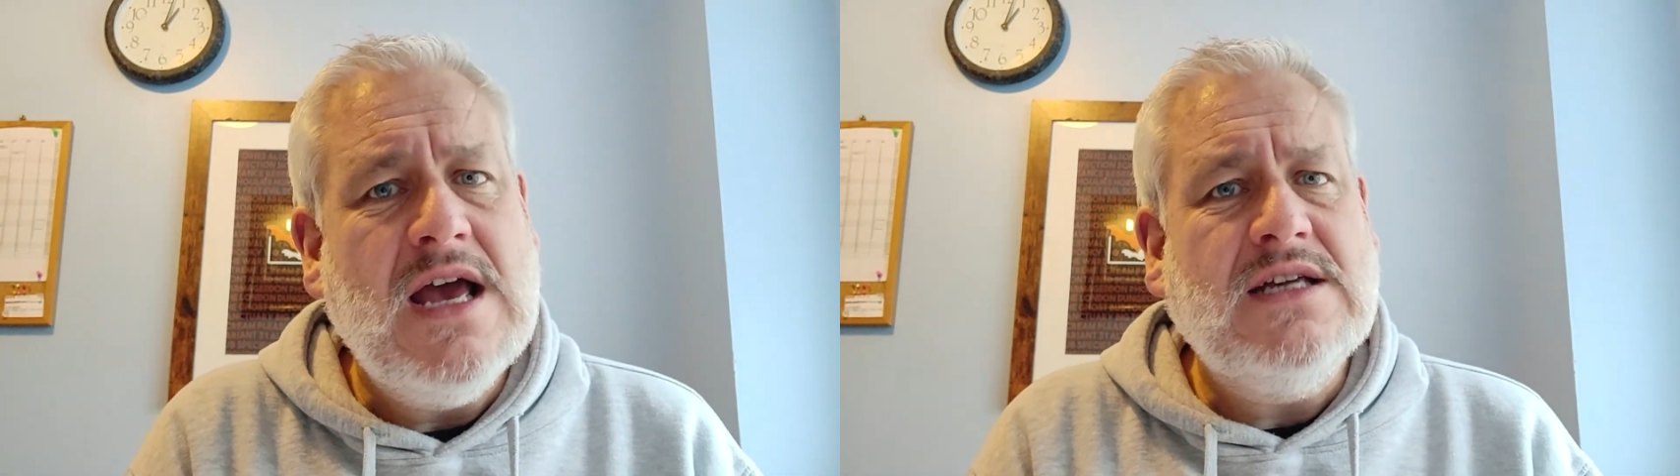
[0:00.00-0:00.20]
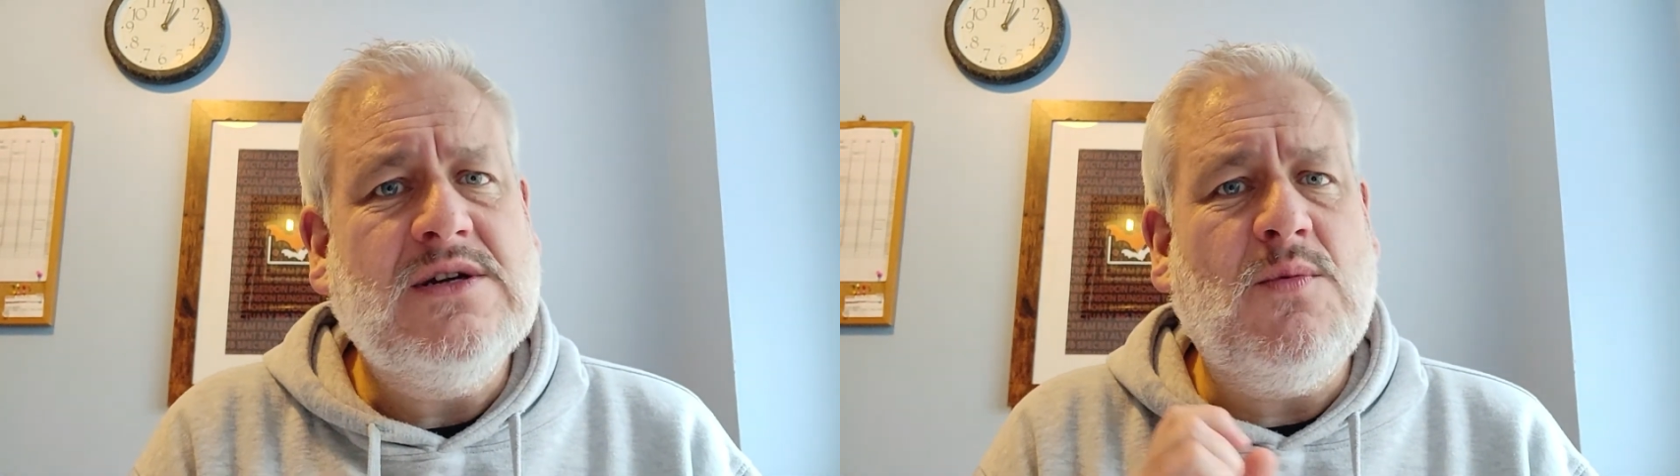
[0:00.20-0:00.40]

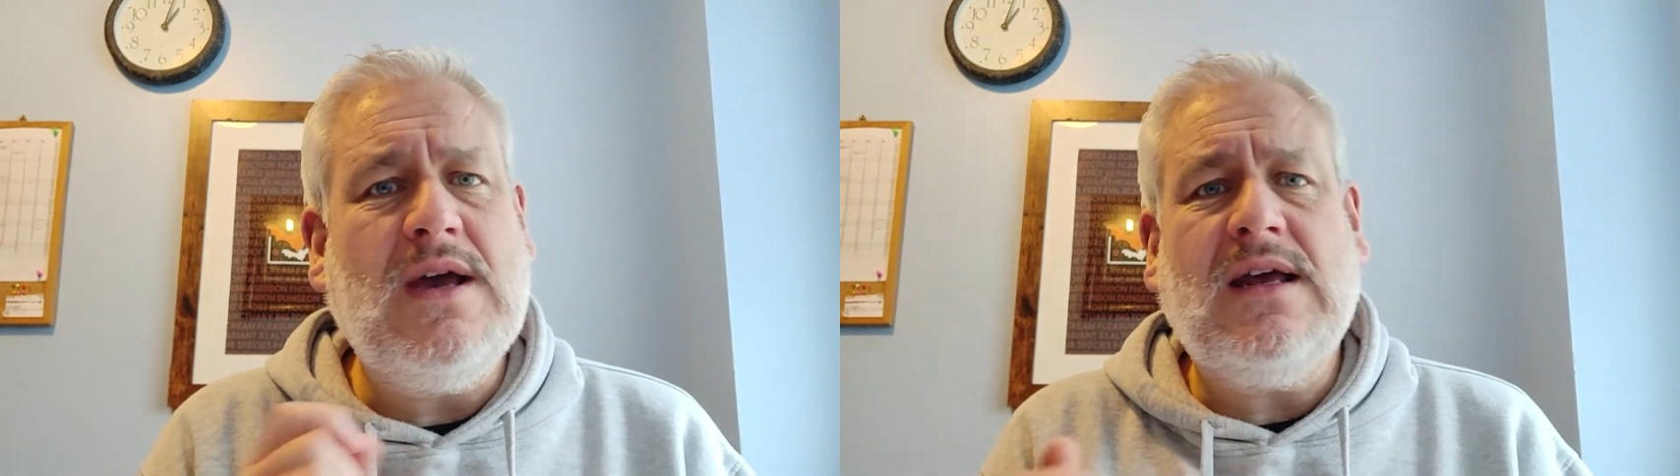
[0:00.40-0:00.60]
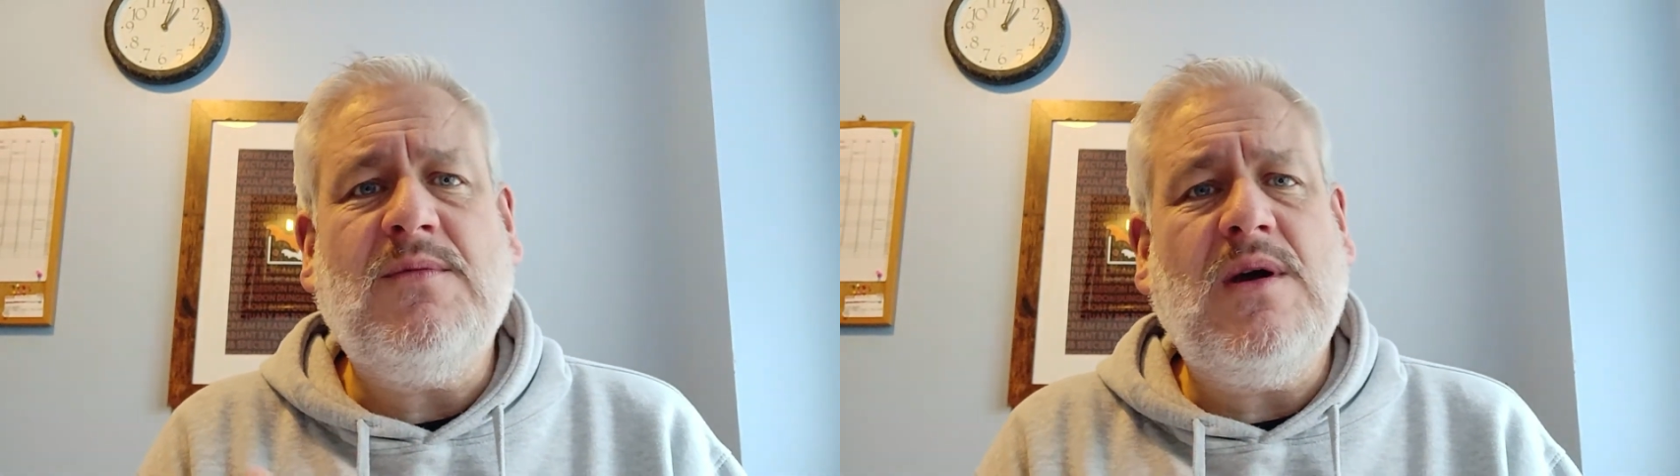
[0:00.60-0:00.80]
So
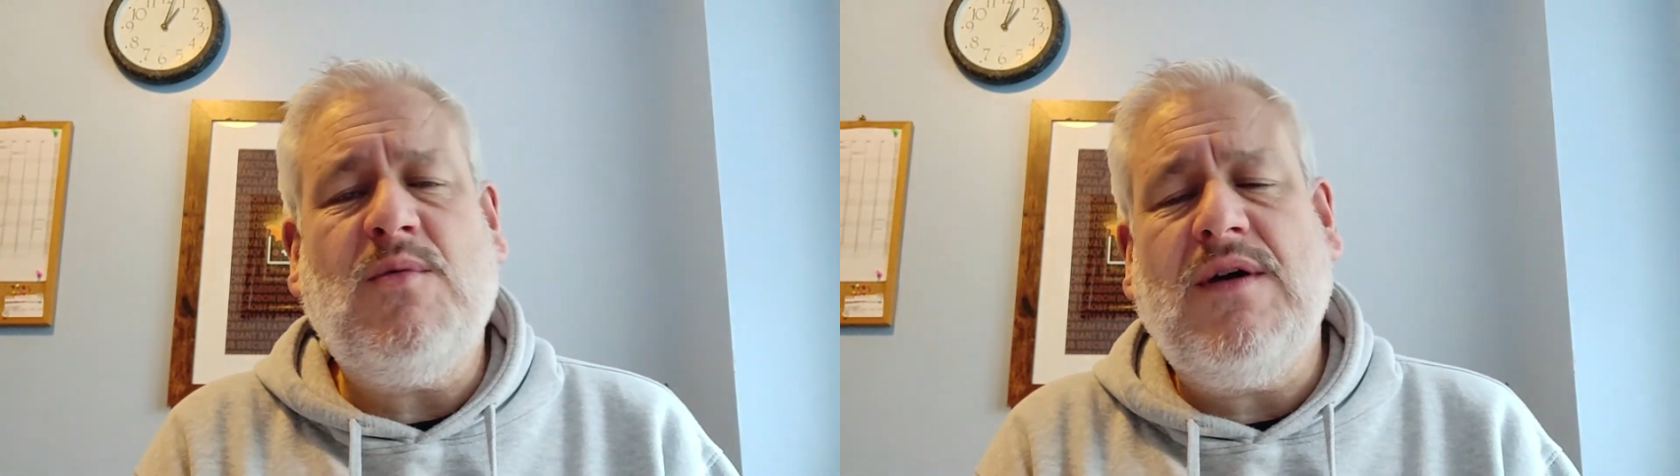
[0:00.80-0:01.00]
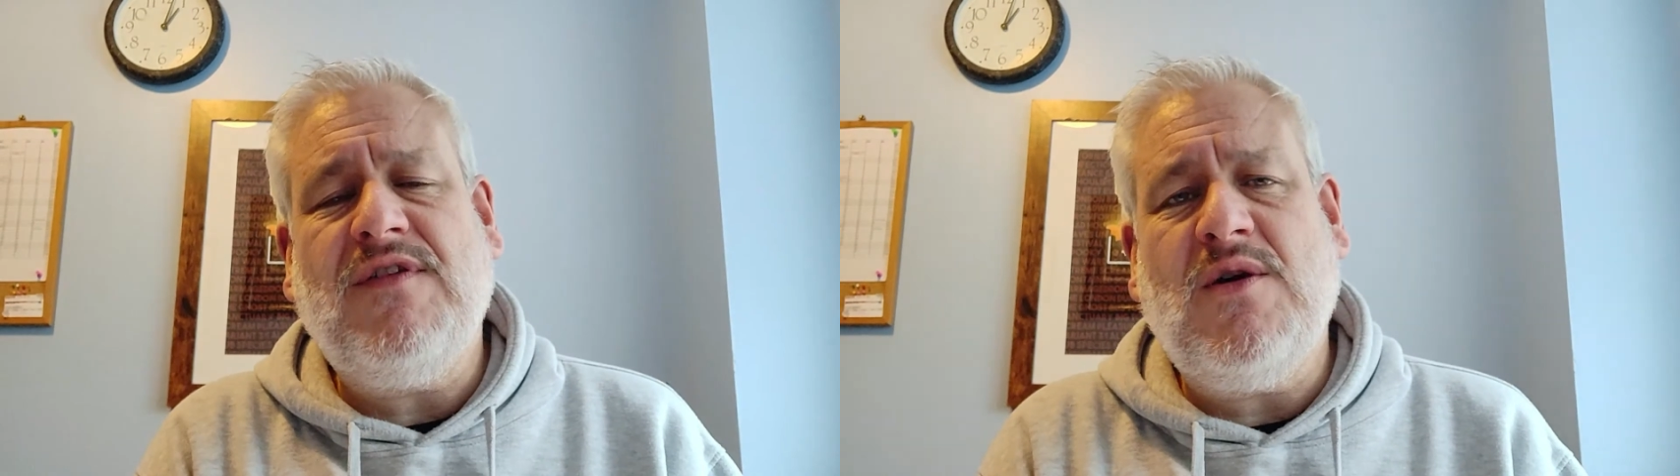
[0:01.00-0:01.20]
we're going to
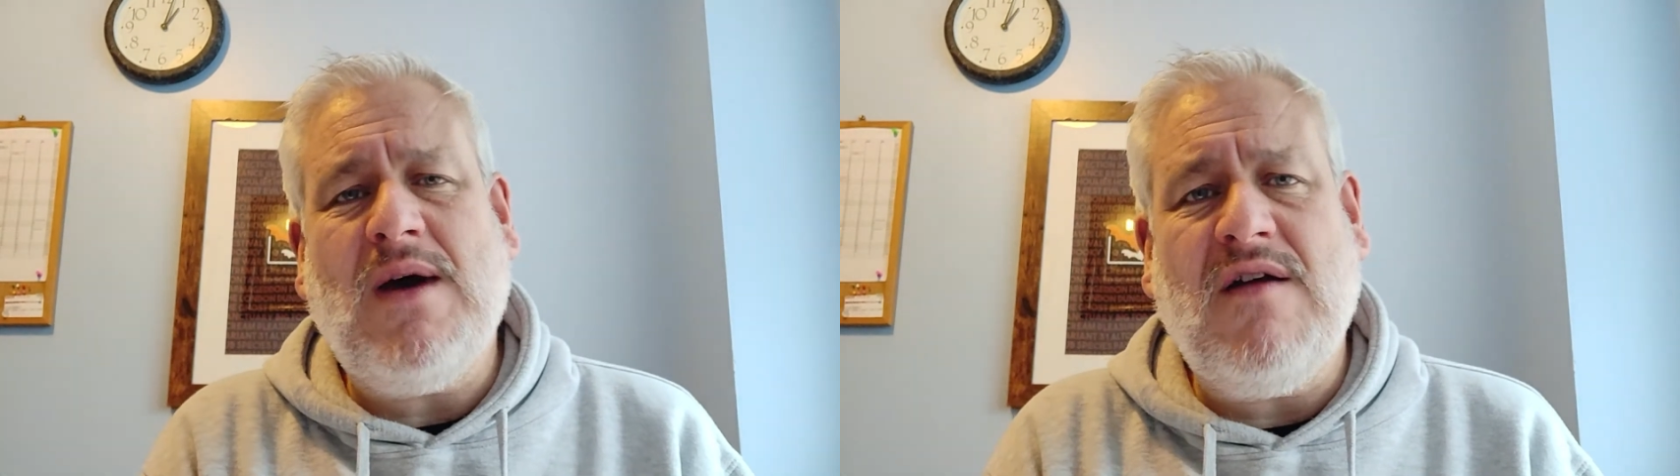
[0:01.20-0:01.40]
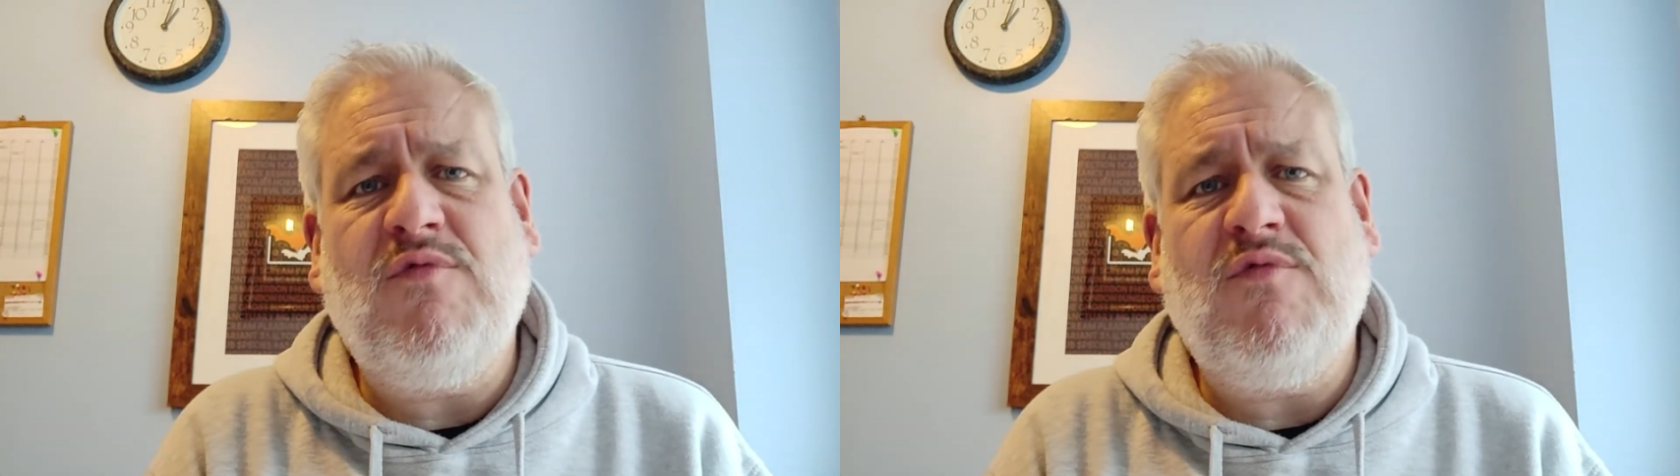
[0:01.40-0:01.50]
be with you